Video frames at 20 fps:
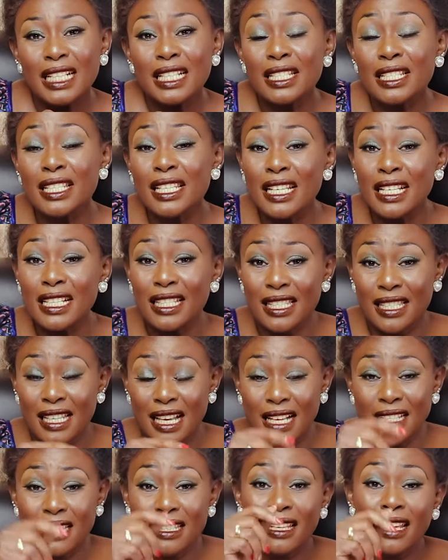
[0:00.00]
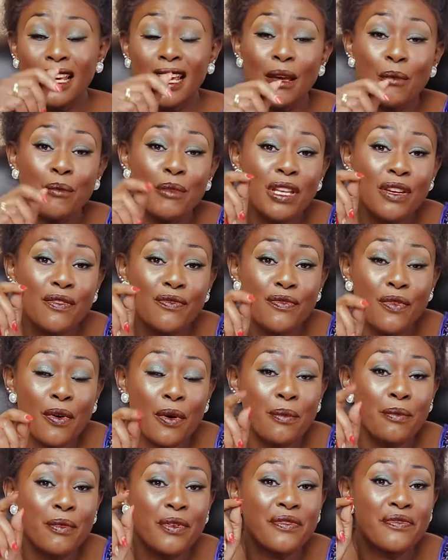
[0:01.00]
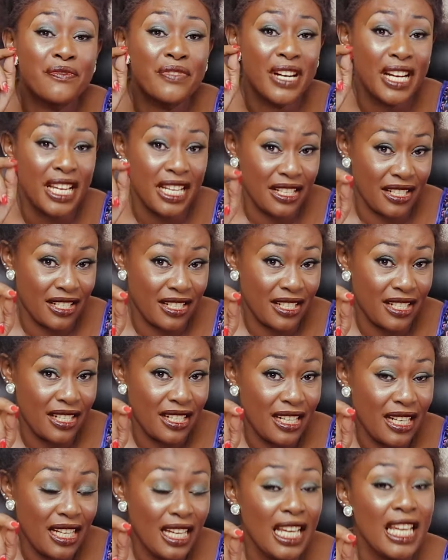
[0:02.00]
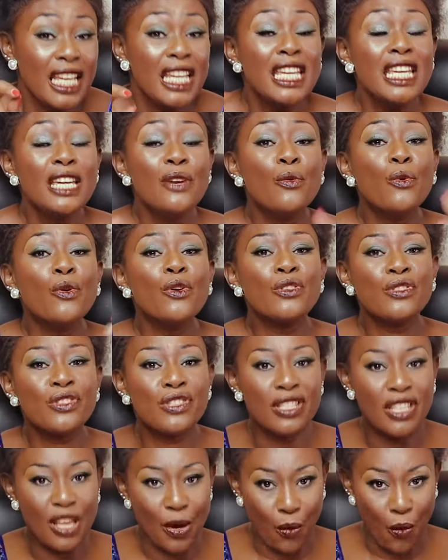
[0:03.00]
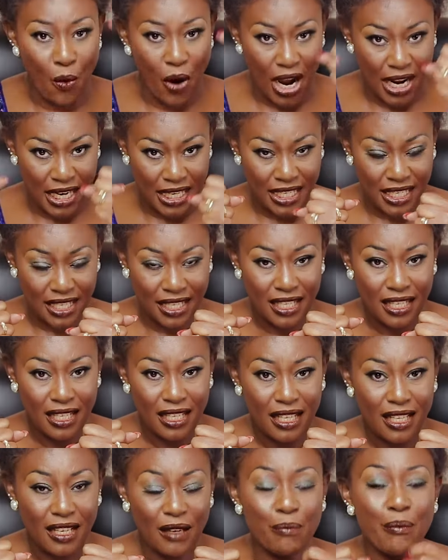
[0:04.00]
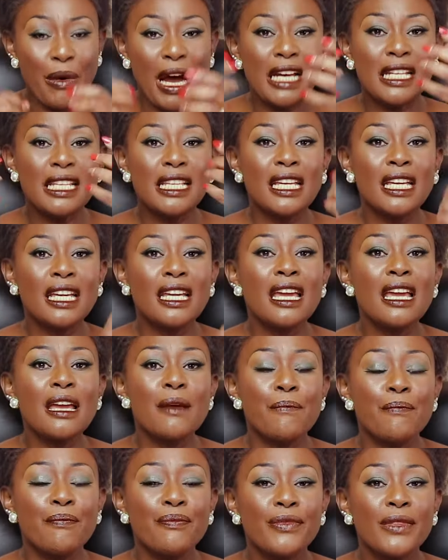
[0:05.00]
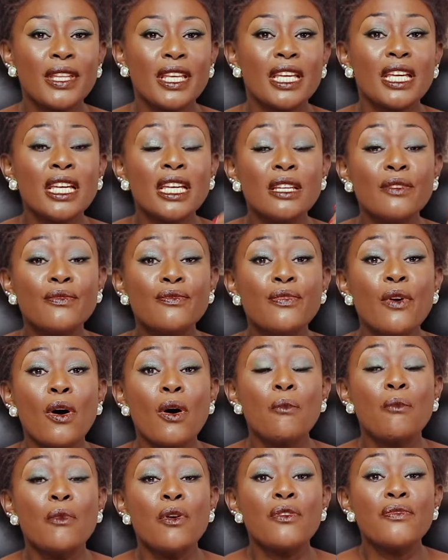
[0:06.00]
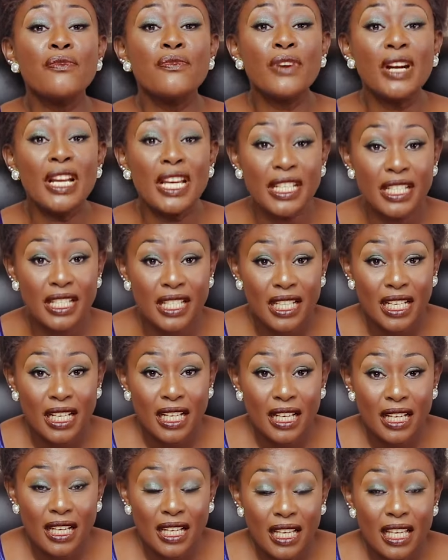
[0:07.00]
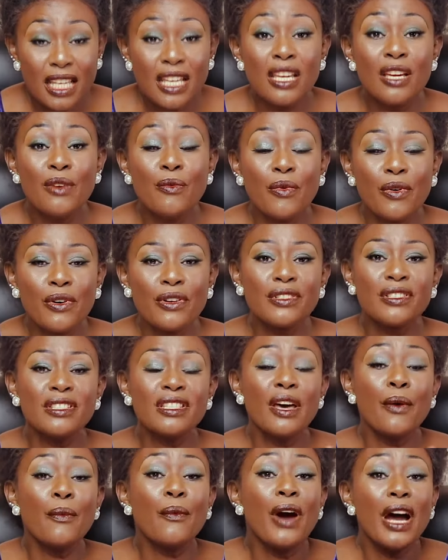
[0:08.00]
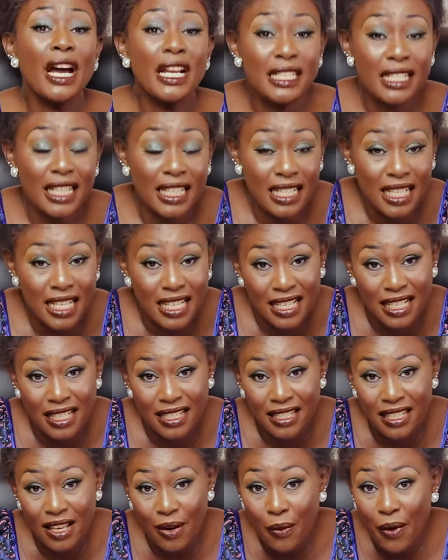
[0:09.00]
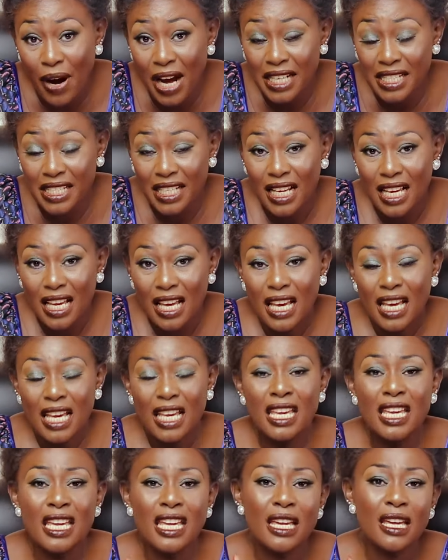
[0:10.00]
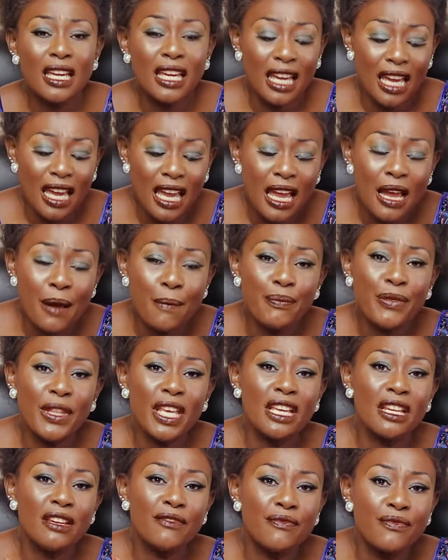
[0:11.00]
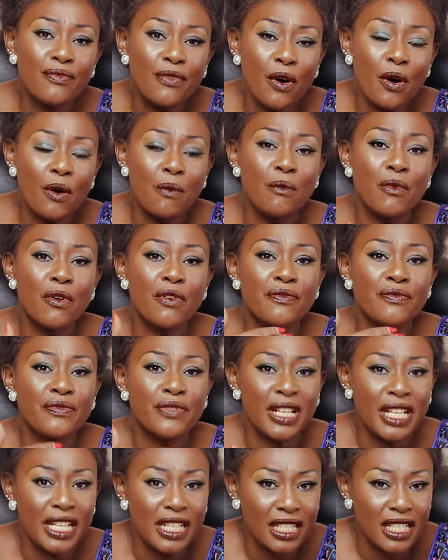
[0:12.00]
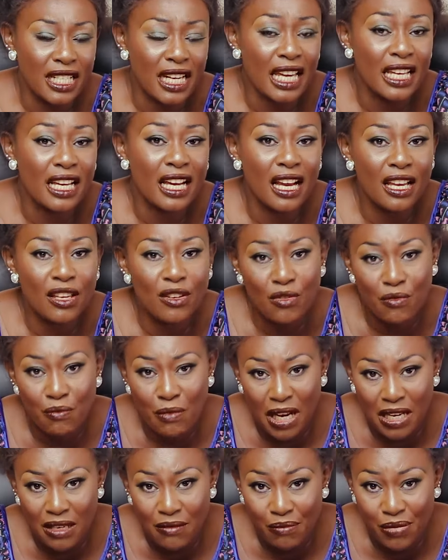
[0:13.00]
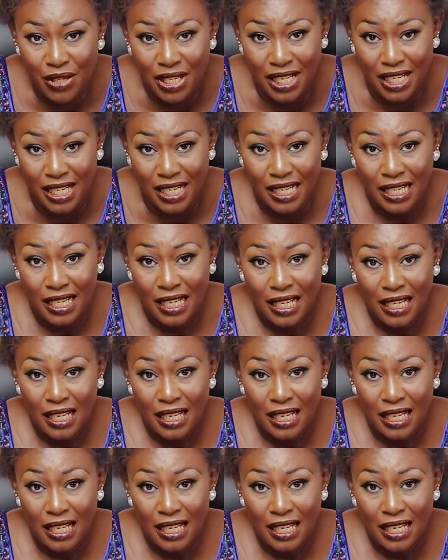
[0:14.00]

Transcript: Jesus came in form of flesh. He was the Word, but he came in form of flesh. He was the Word, and he is the Word. He came in form of flesh like a human being